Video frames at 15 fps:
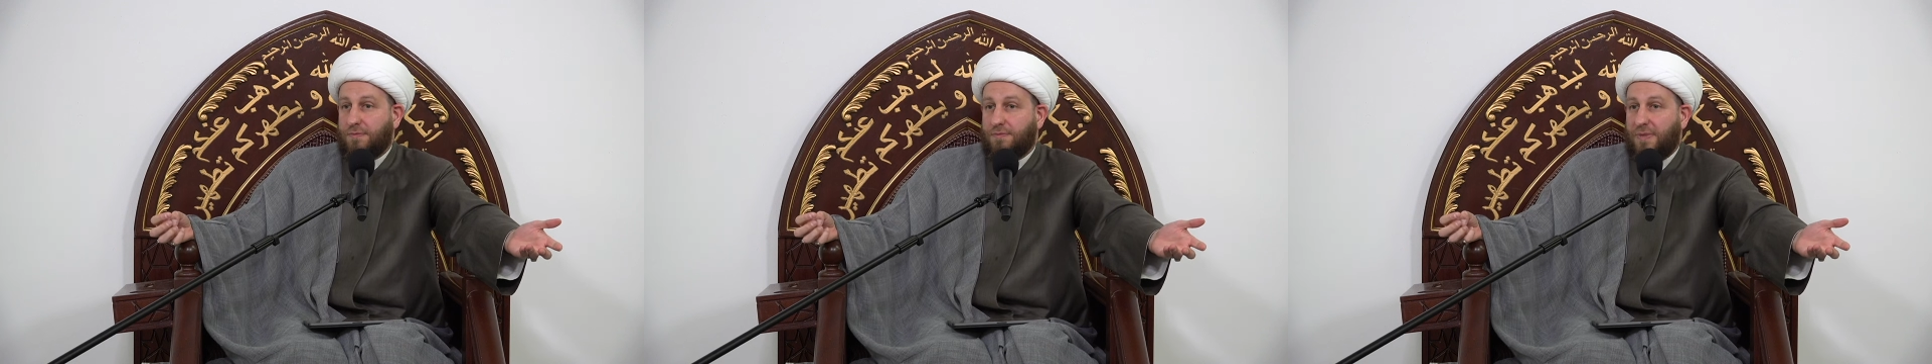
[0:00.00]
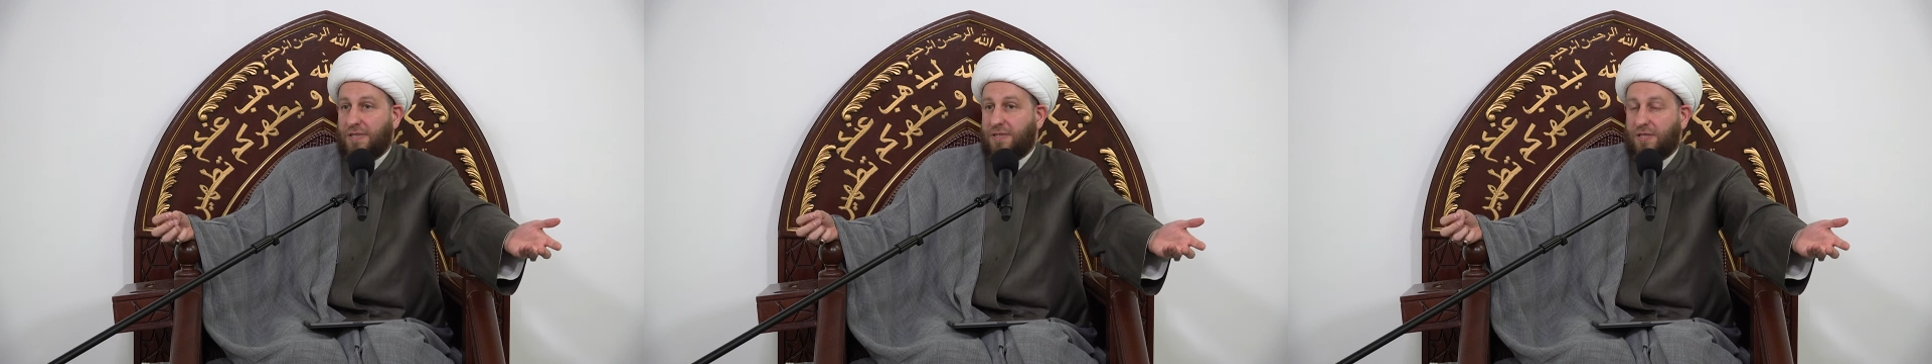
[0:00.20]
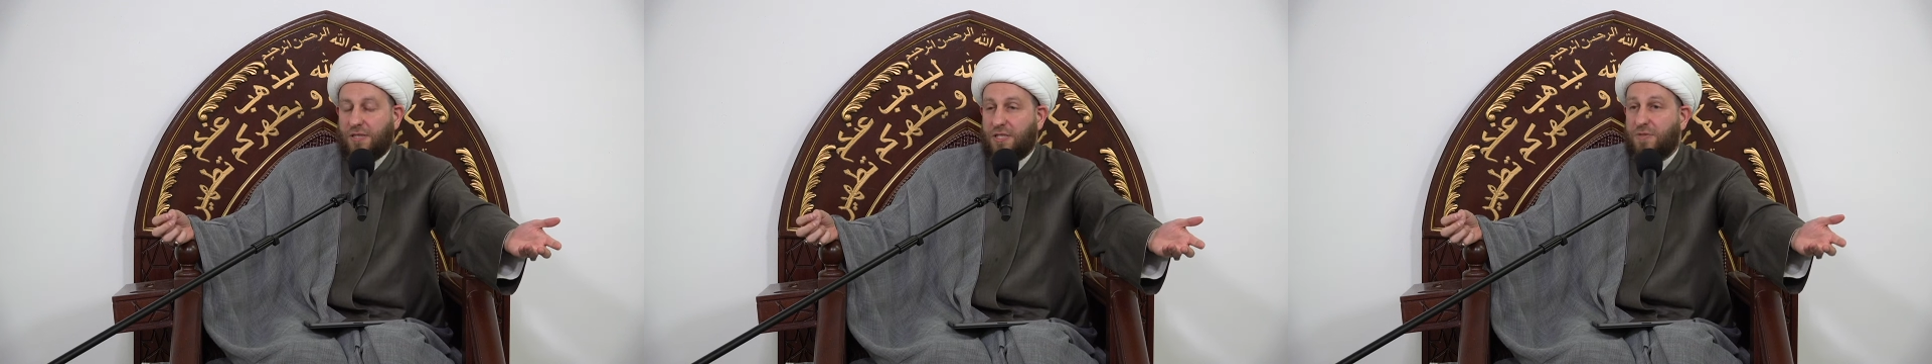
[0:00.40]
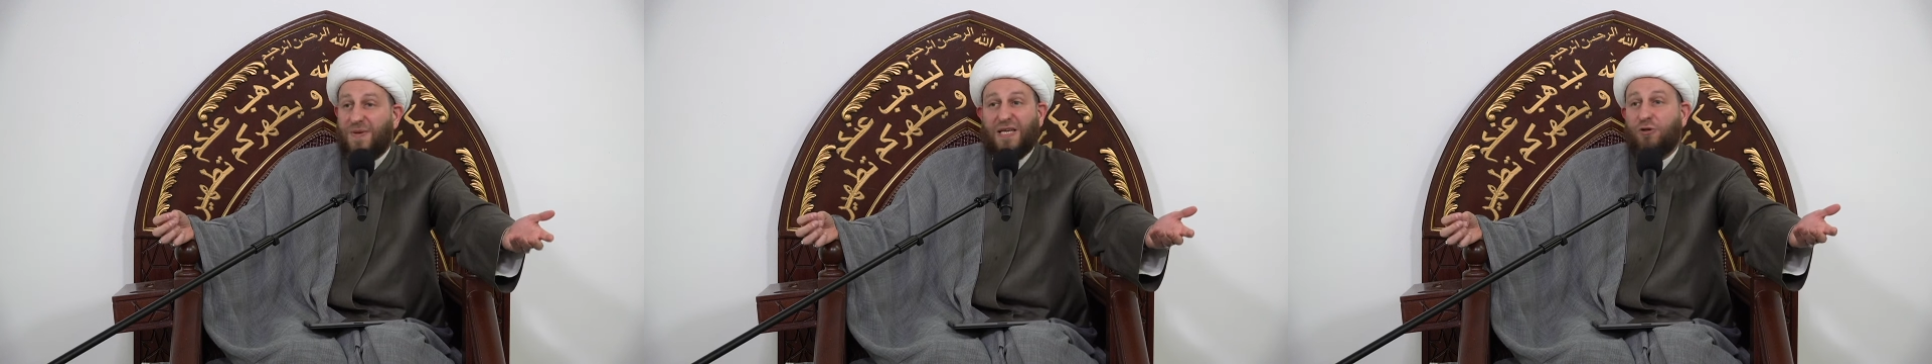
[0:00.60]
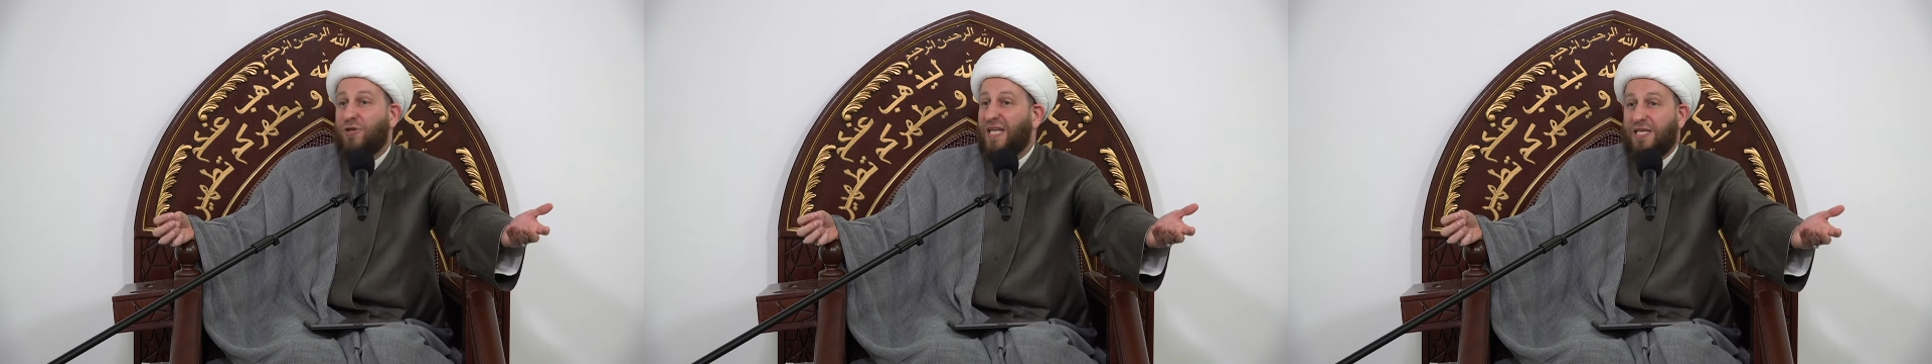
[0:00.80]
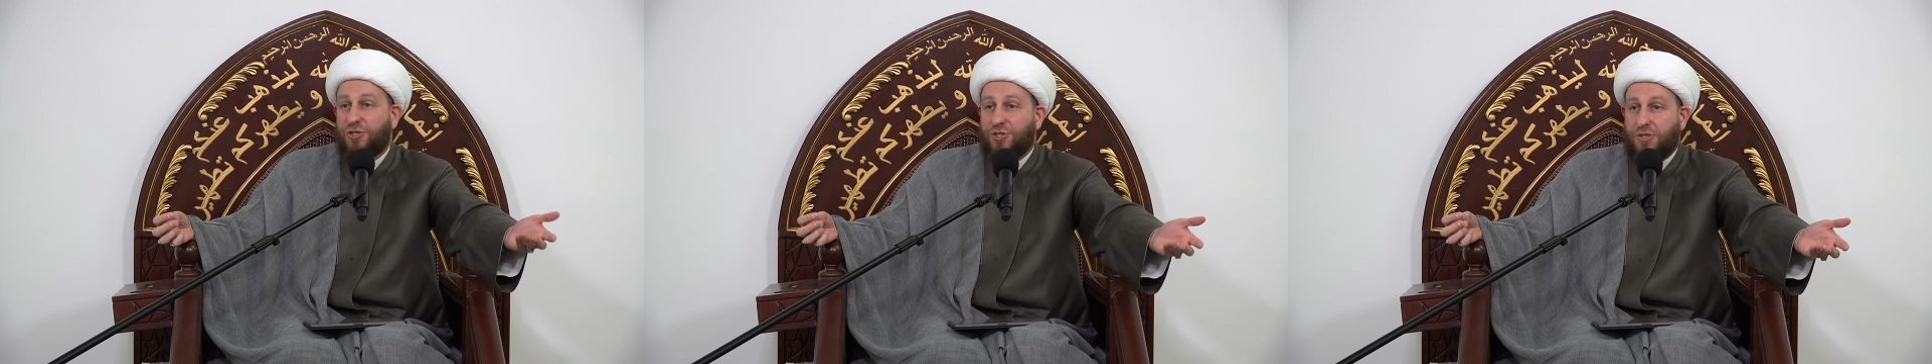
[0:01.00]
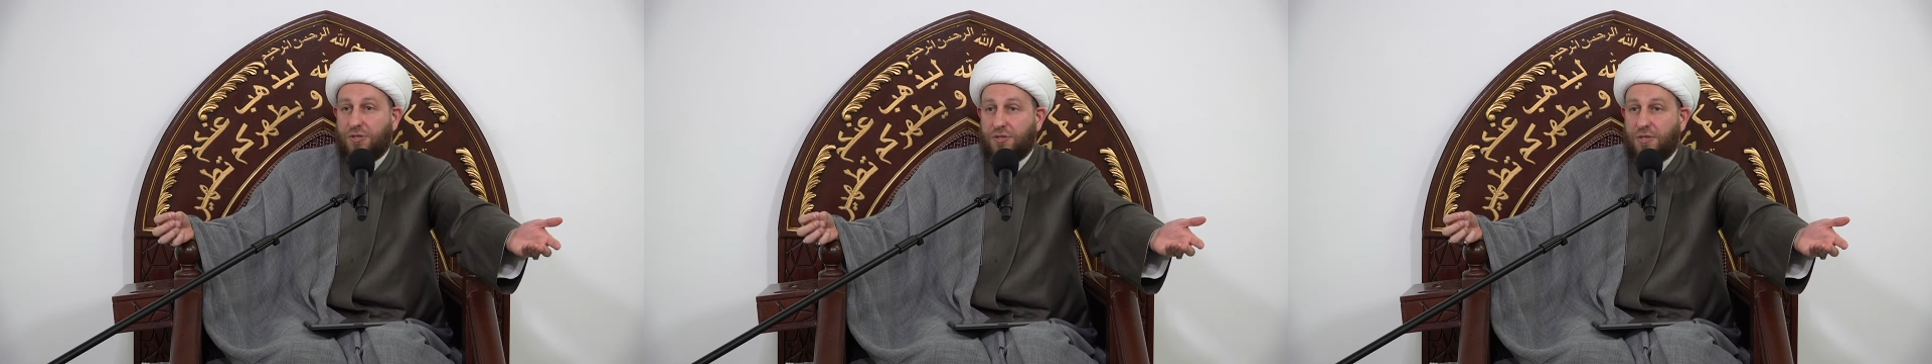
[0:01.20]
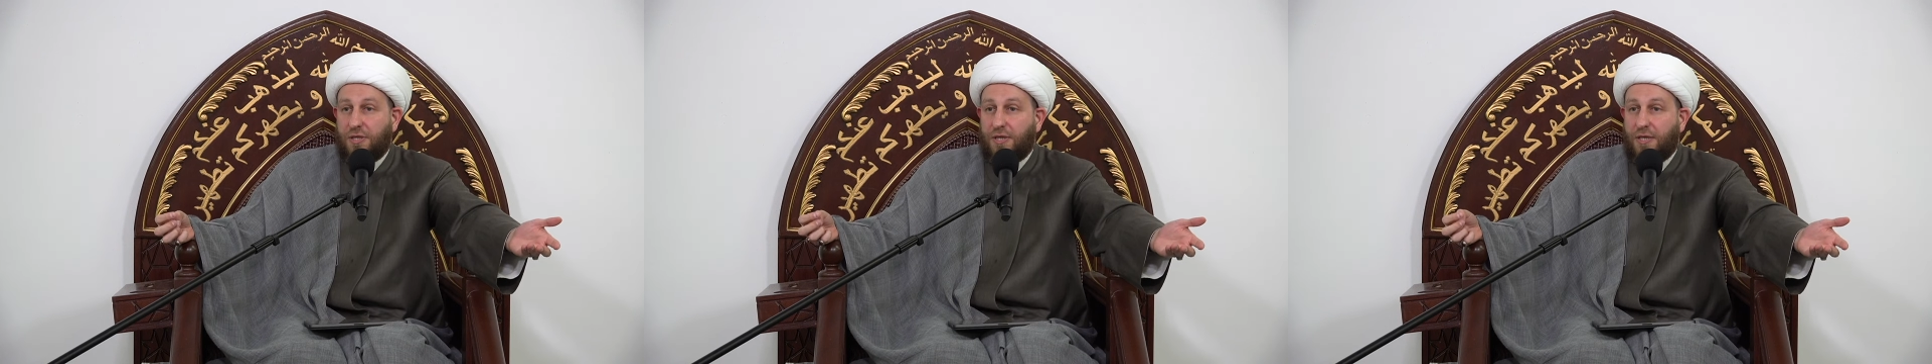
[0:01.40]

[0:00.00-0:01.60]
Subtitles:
basically, speculations.